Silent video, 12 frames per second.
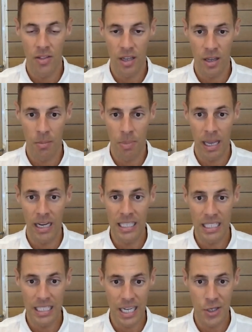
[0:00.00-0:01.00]
The compelling
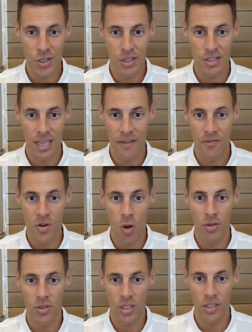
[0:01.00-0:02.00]
sessions have
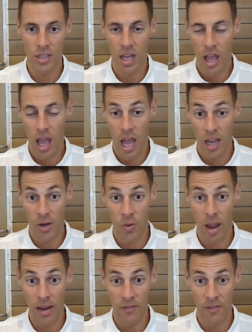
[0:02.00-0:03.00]
not just a
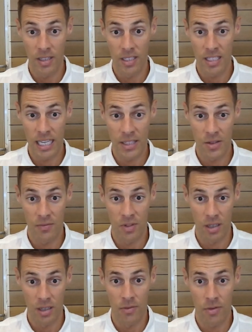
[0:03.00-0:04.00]
great sense of
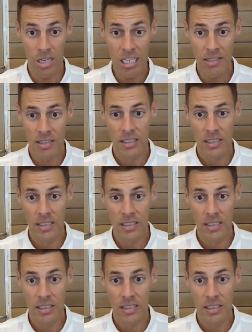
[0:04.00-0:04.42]
delivery,